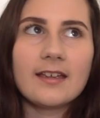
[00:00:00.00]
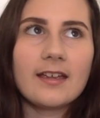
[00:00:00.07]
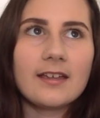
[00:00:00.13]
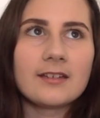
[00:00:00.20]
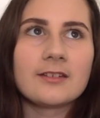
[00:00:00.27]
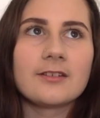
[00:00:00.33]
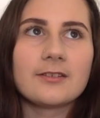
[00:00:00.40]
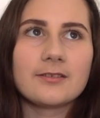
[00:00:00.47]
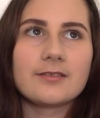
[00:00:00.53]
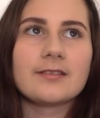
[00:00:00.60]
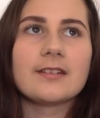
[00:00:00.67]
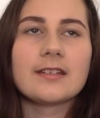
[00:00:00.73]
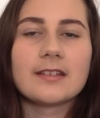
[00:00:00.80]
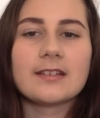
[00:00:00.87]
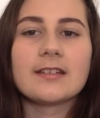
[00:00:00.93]
And
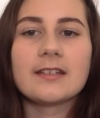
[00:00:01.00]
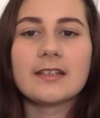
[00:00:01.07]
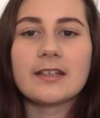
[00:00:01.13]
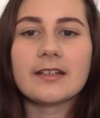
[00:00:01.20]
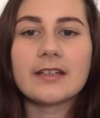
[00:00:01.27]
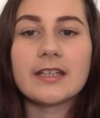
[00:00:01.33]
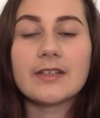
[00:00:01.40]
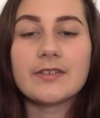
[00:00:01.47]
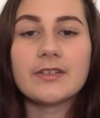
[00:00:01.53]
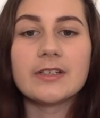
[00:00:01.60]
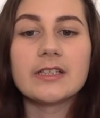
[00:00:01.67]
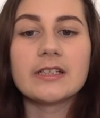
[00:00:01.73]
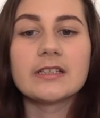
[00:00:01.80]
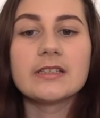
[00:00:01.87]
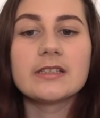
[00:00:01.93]
yeah, if you
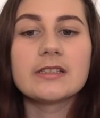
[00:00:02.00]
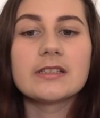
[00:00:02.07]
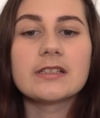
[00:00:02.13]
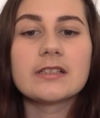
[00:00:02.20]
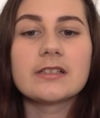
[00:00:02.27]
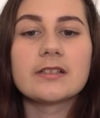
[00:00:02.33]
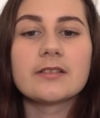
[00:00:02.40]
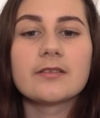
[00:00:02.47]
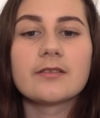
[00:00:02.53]
didn't